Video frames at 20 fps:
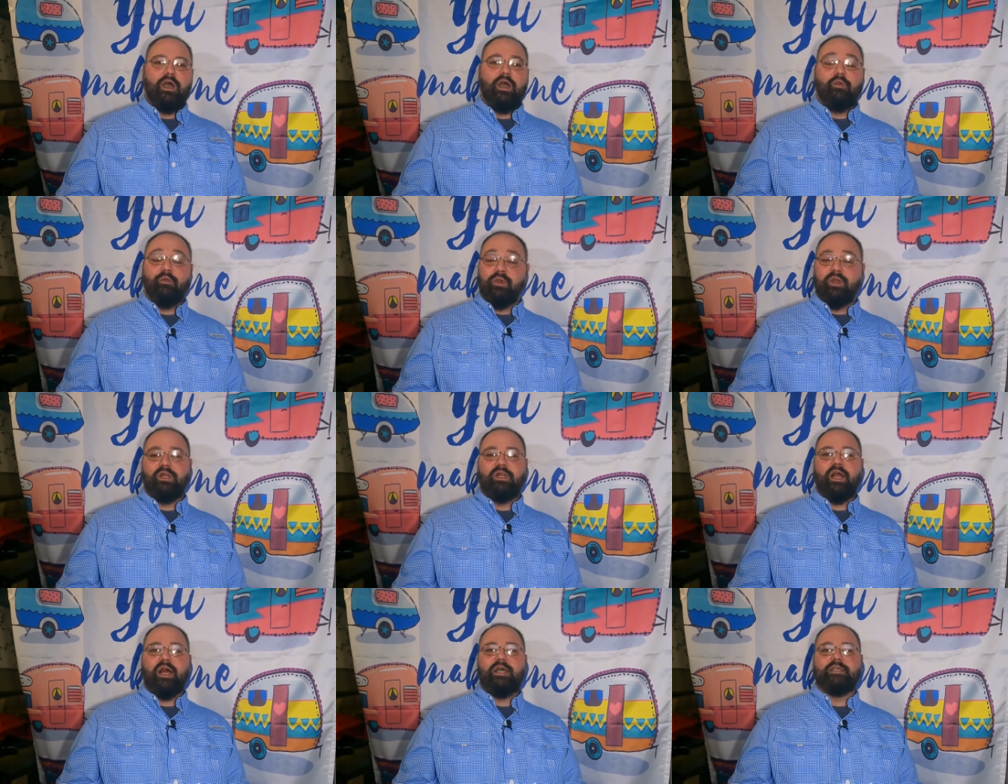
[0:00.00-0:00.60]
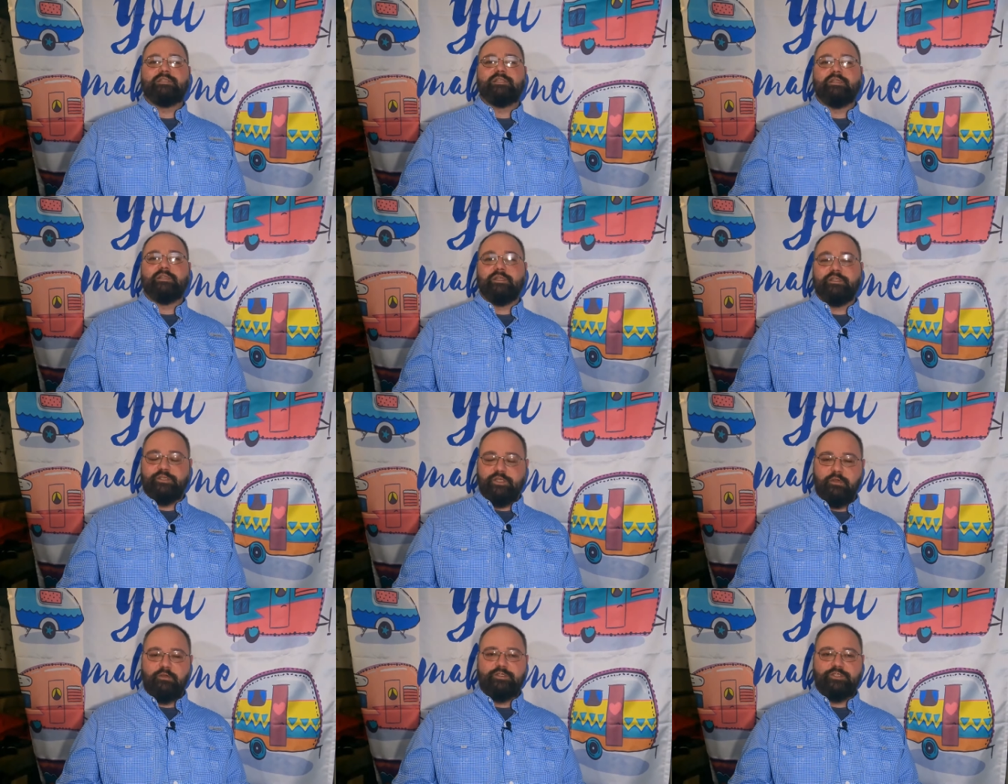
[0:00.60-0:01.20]
I realized that
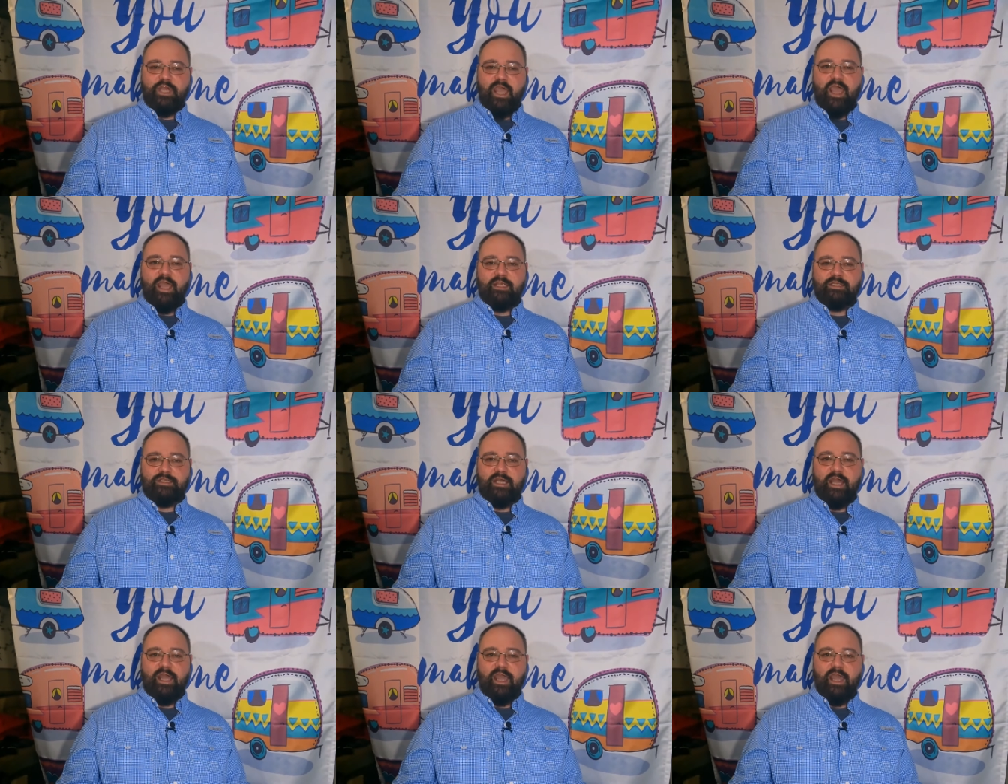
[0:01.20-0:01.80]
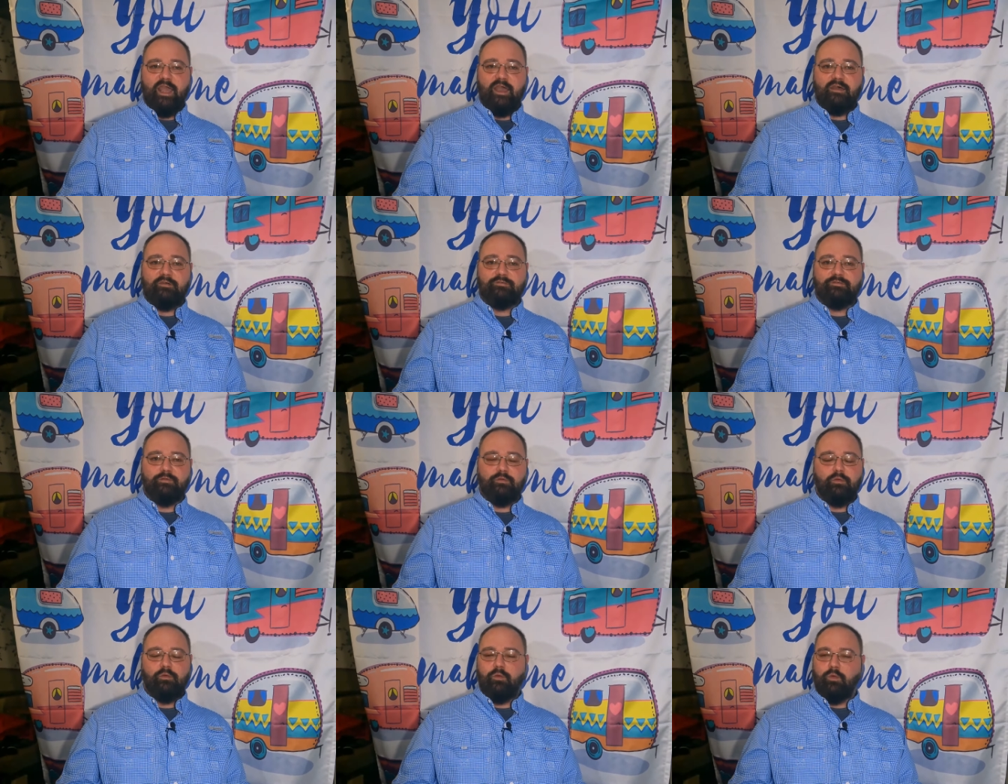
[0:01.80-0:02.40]
the 2 jacks I
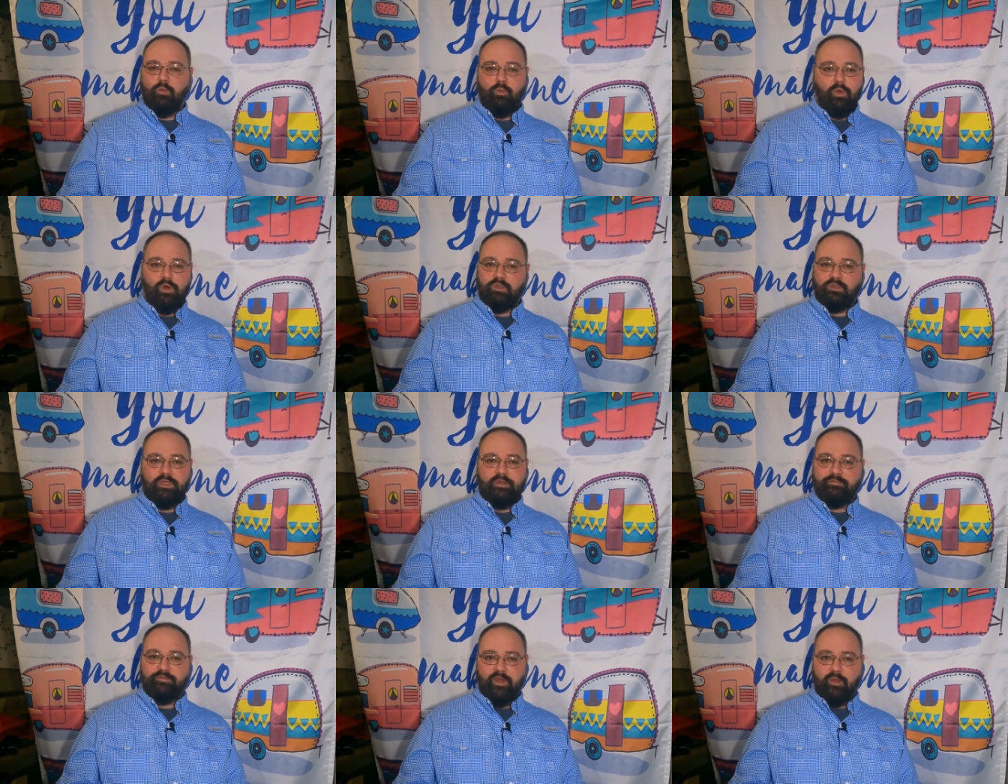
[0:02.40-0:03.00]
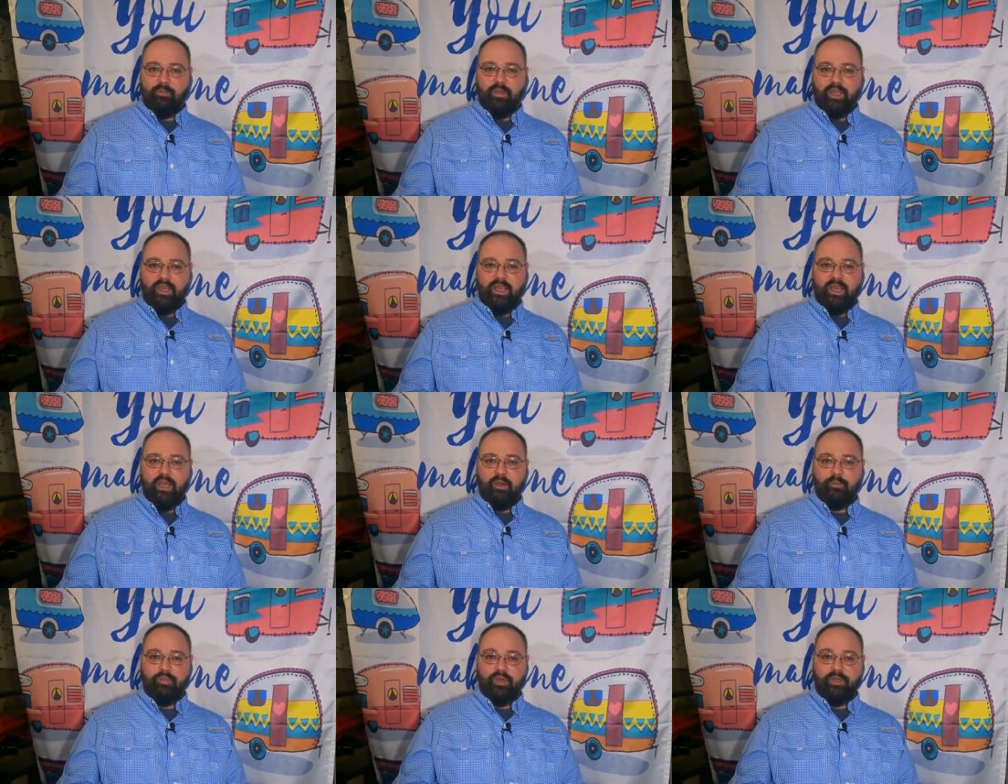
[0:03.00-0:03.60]
have won't lift up my
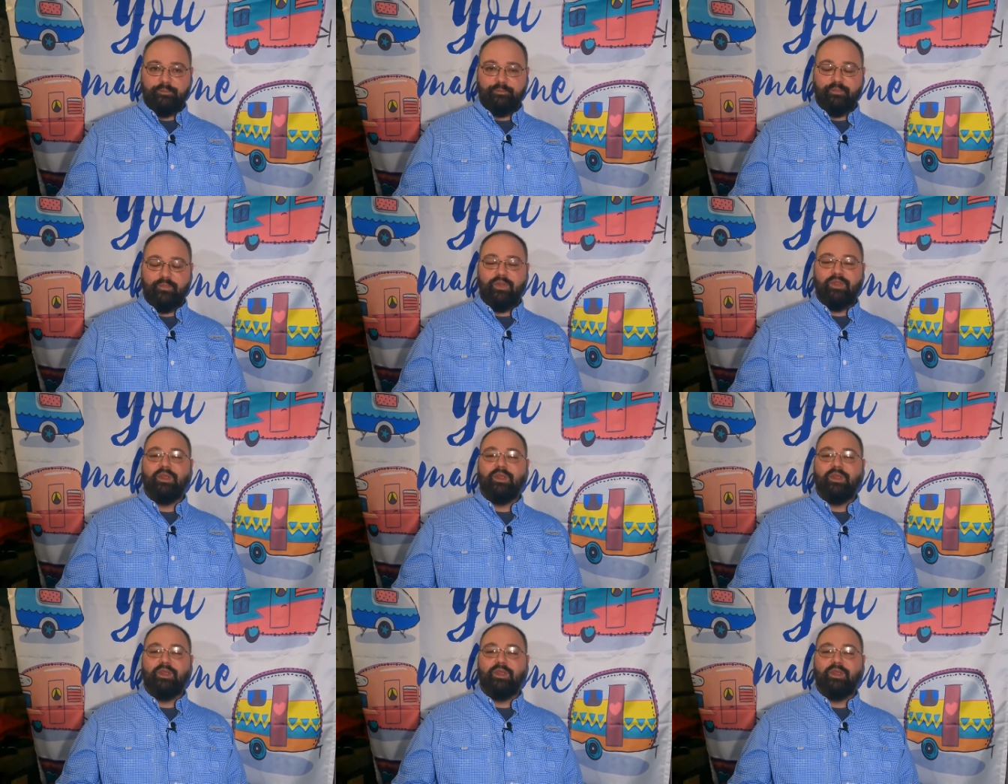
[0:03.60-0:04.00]
camper.